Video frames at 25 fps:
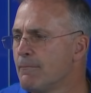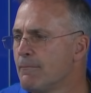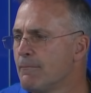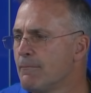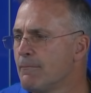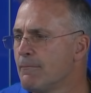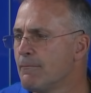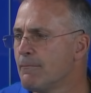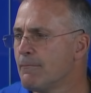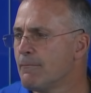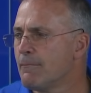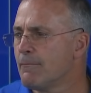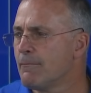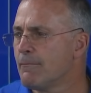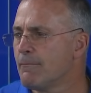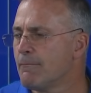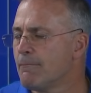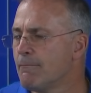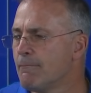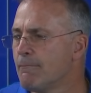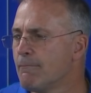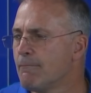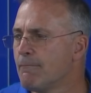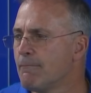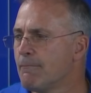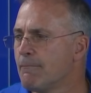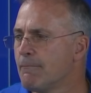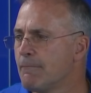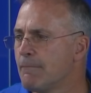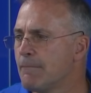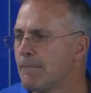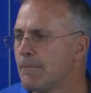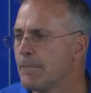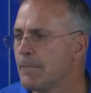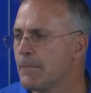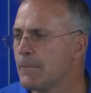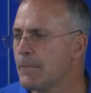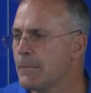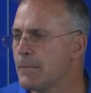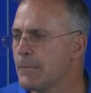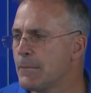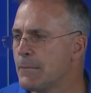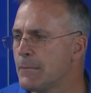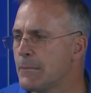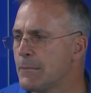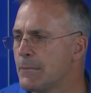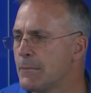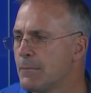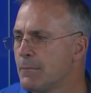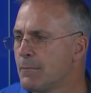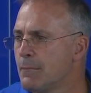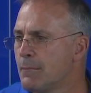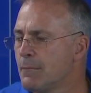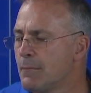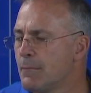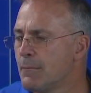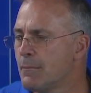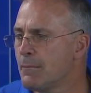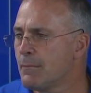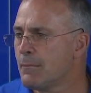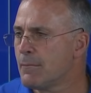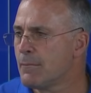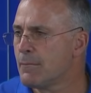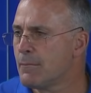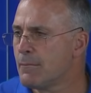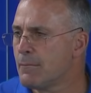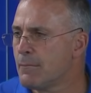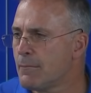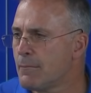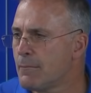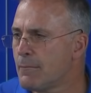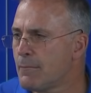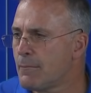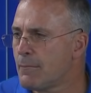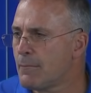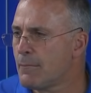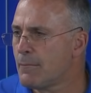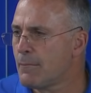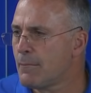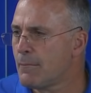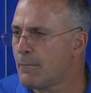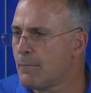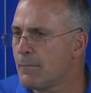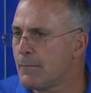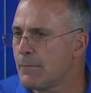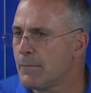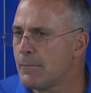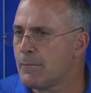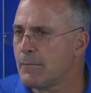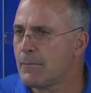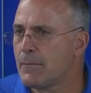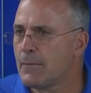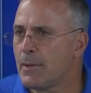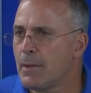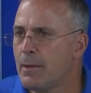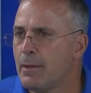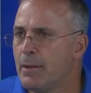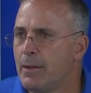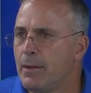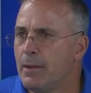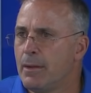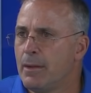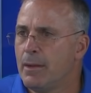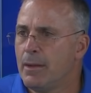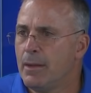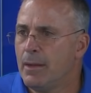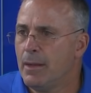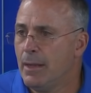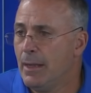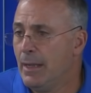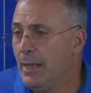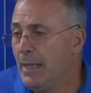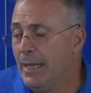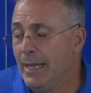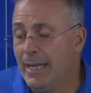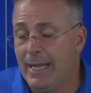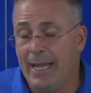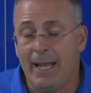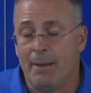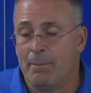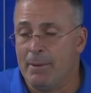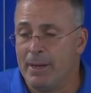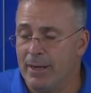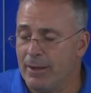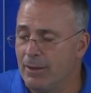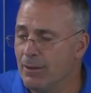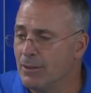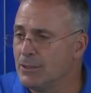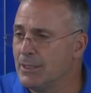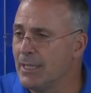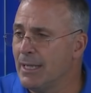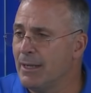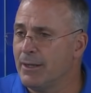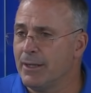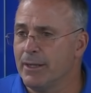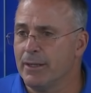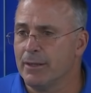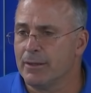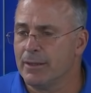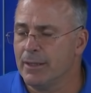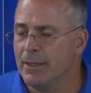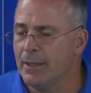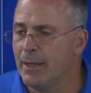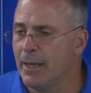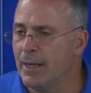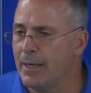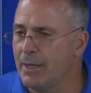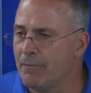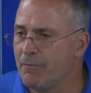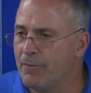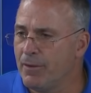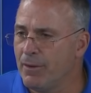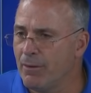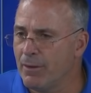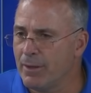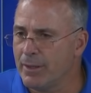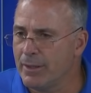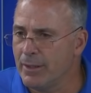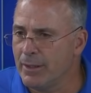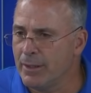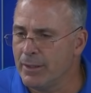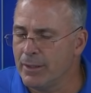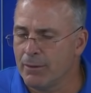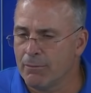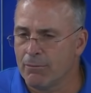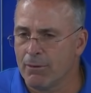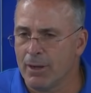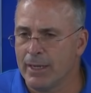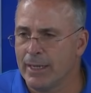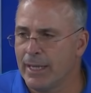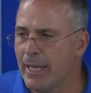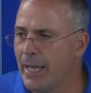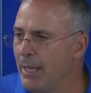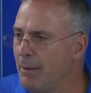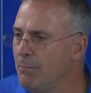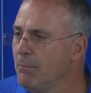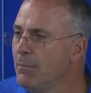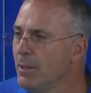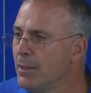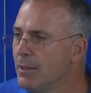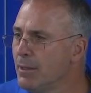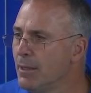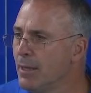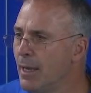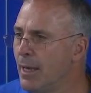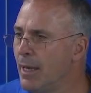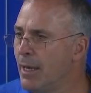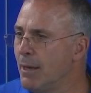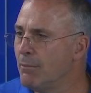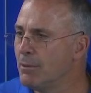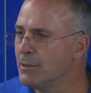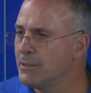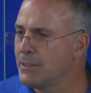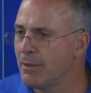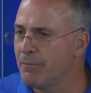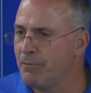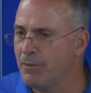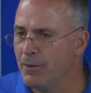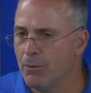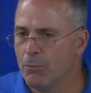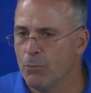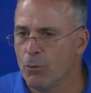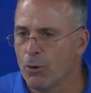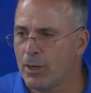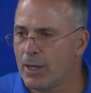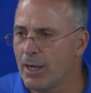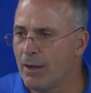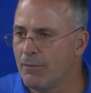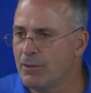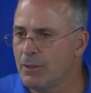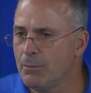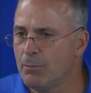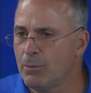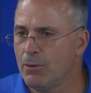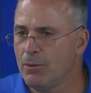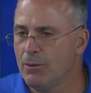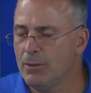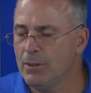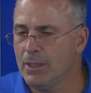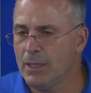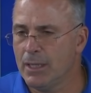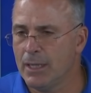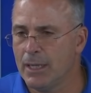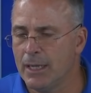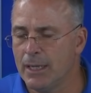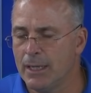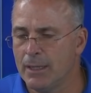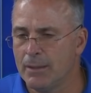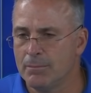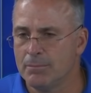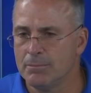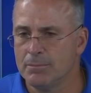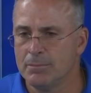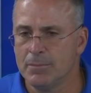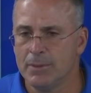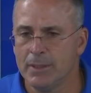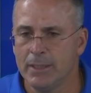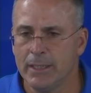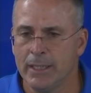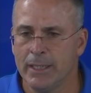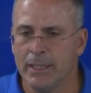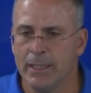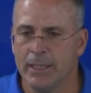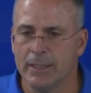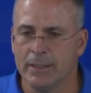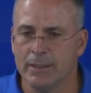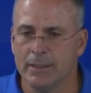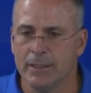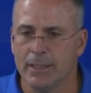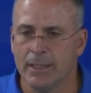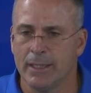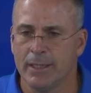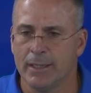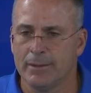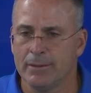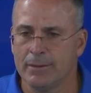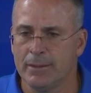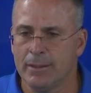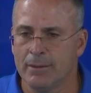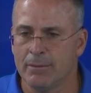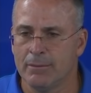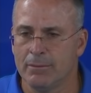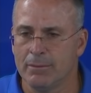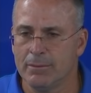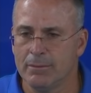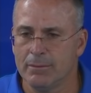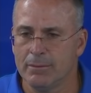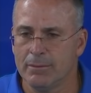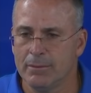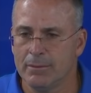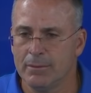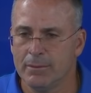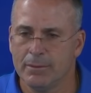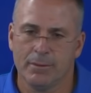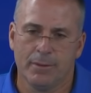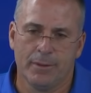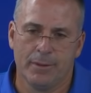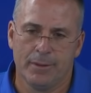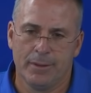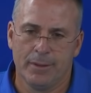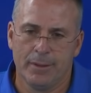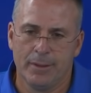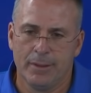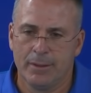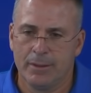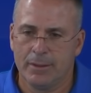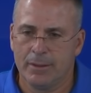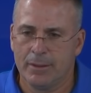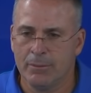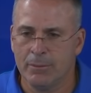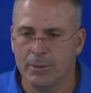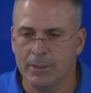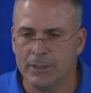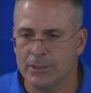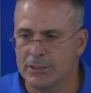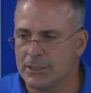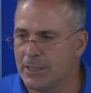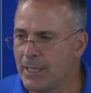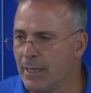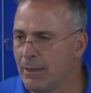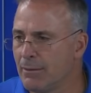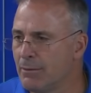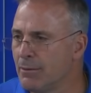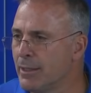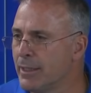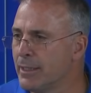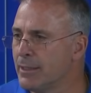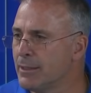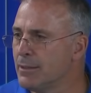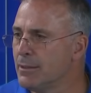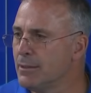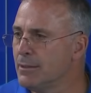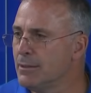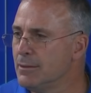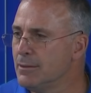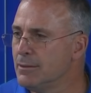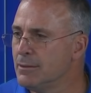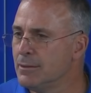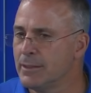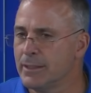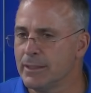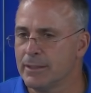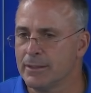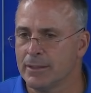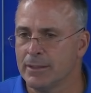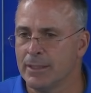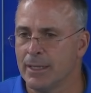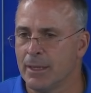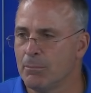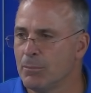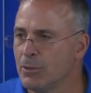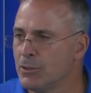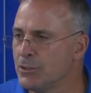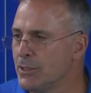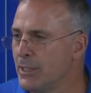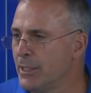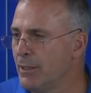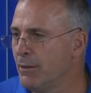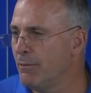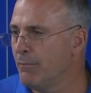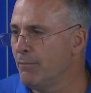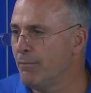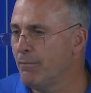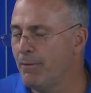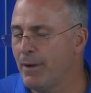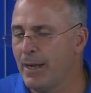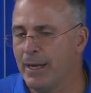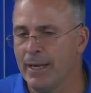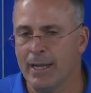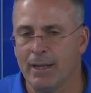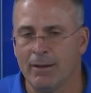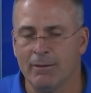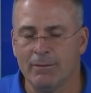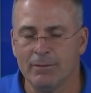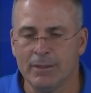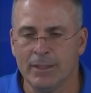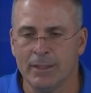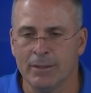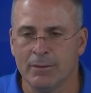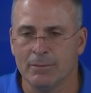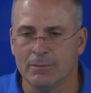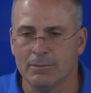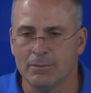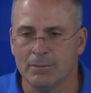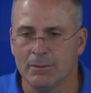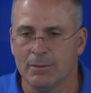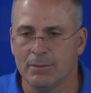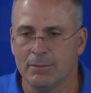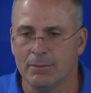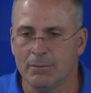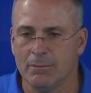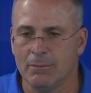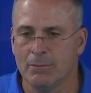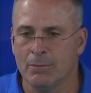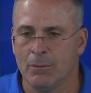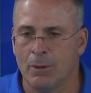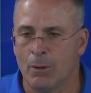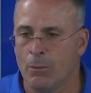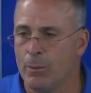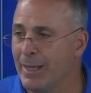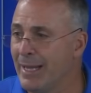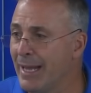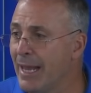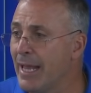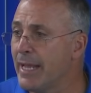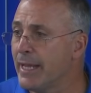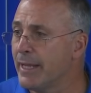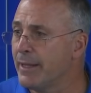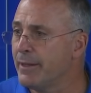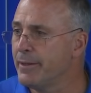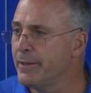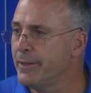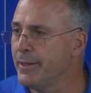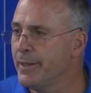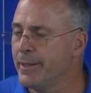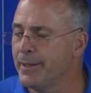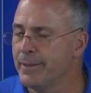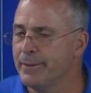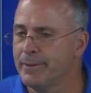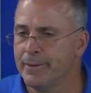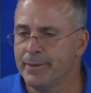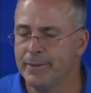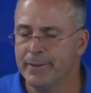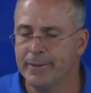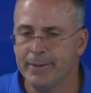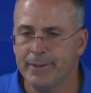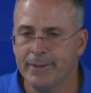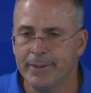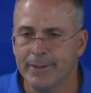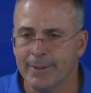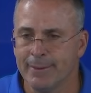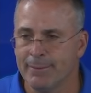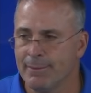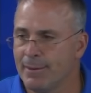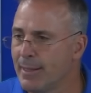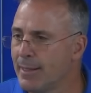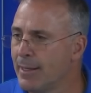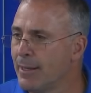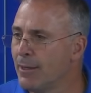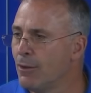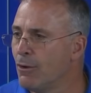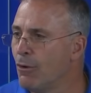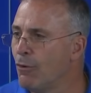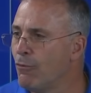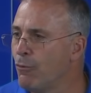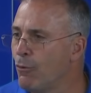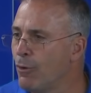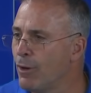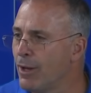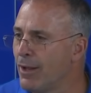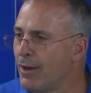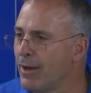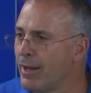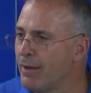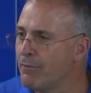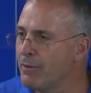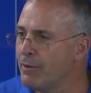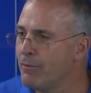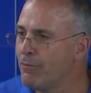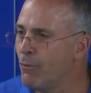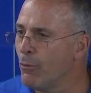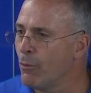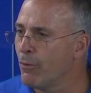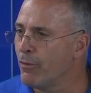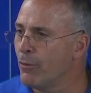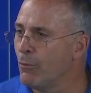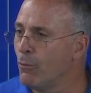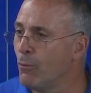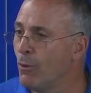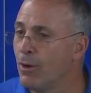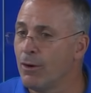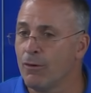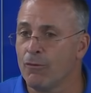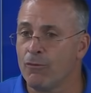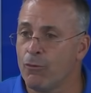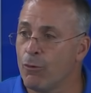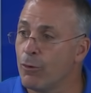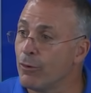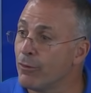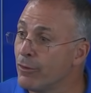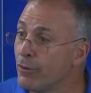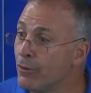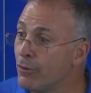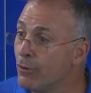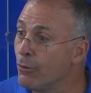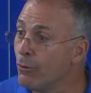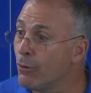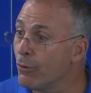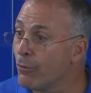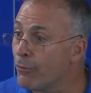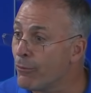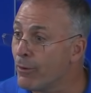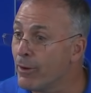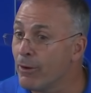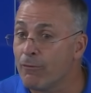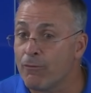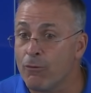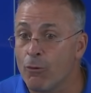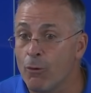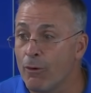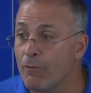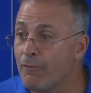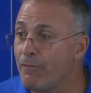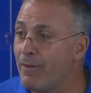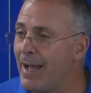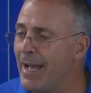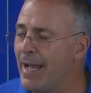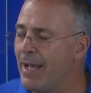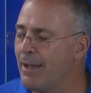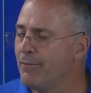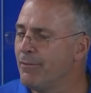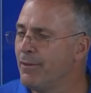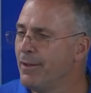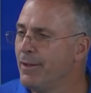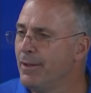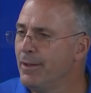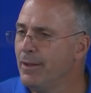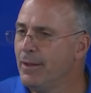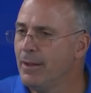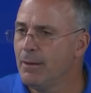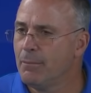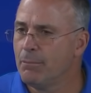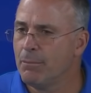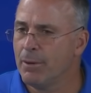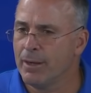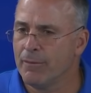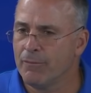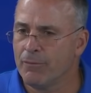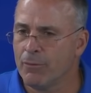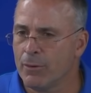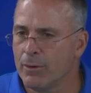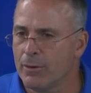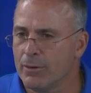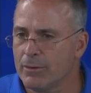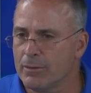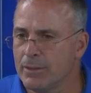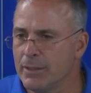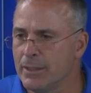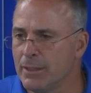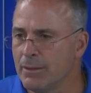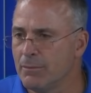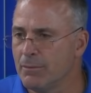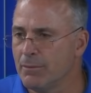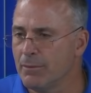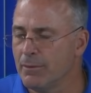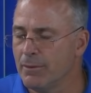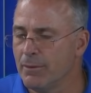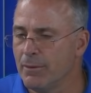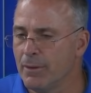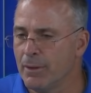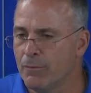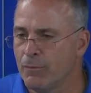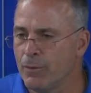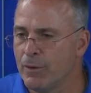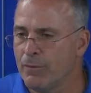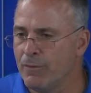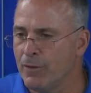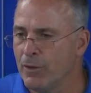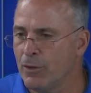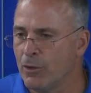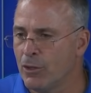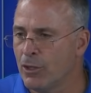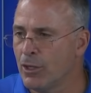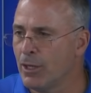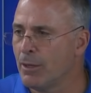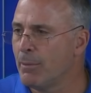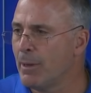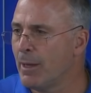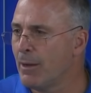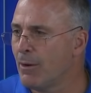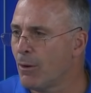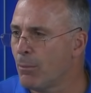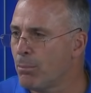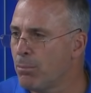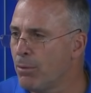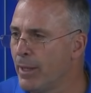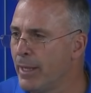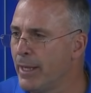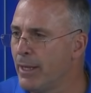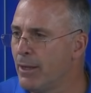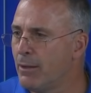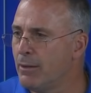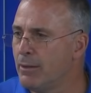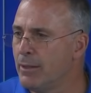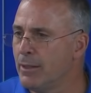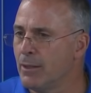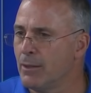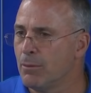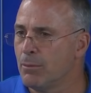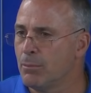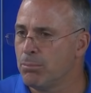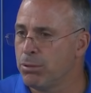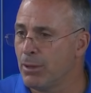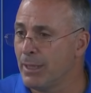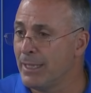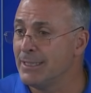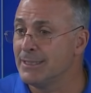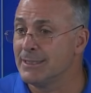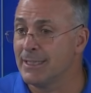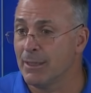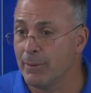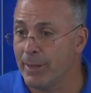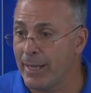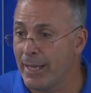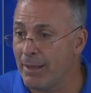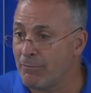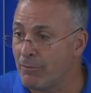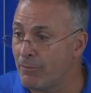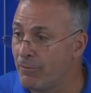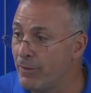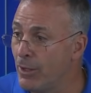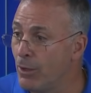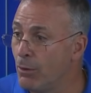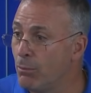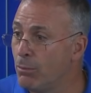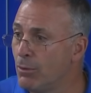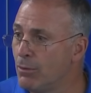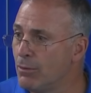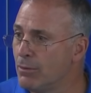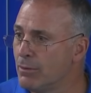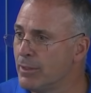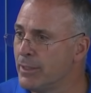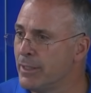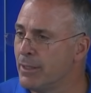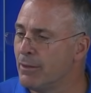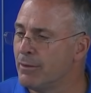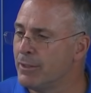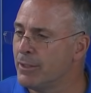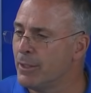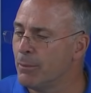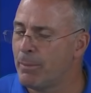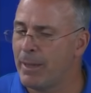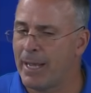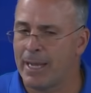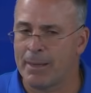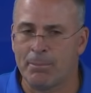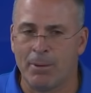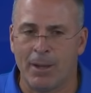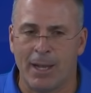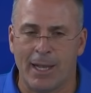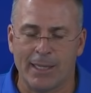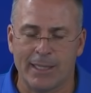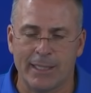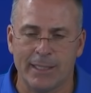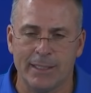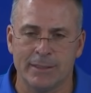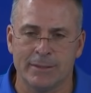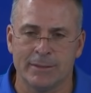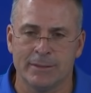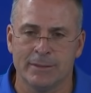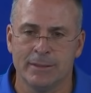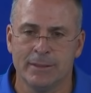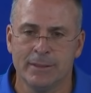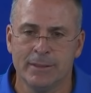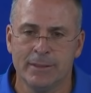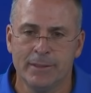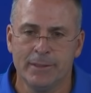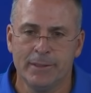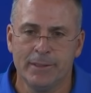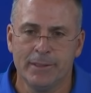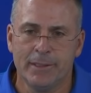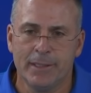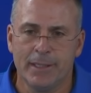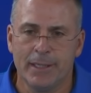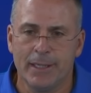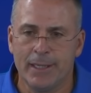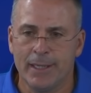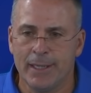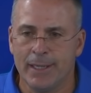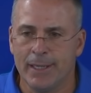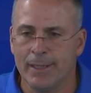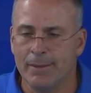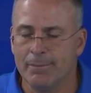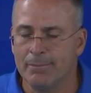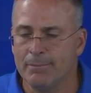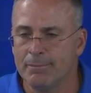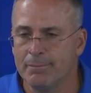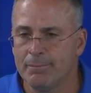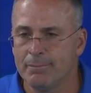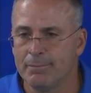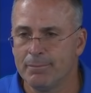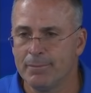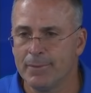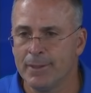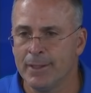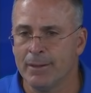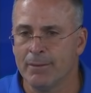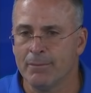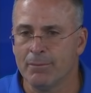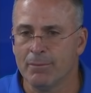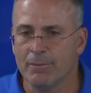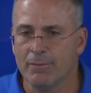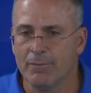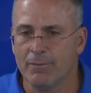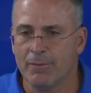fifth-year quarterback? Do you feel more comfortable going for it in situations like that? Yeah, I mean, it goes down to your, you know, how do you feel in, in your run game, uh, which I feel more comfortable, um, and uh, you know, we just got to look at the look at the numbers there and find out, you know, what we like. And you know, we're not going to go for it on every fourth and one or fourth and two or three or four or five. But if we're, you know, if we feel good about our play, you know, plays that we have available, you know, in your back pocket, and um, you know,